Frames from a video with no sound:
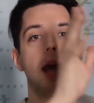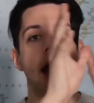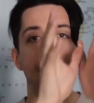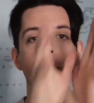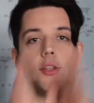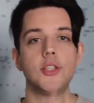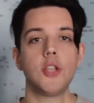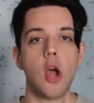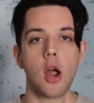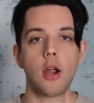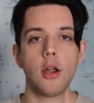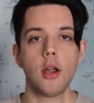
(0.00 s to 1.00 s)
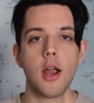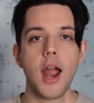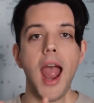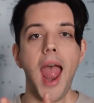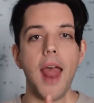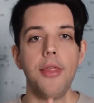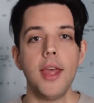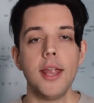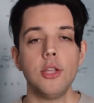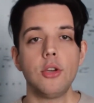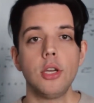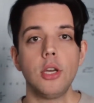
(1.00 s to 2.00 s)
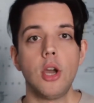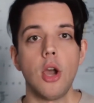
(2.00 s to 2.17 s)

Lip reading: and then soccer, and then you can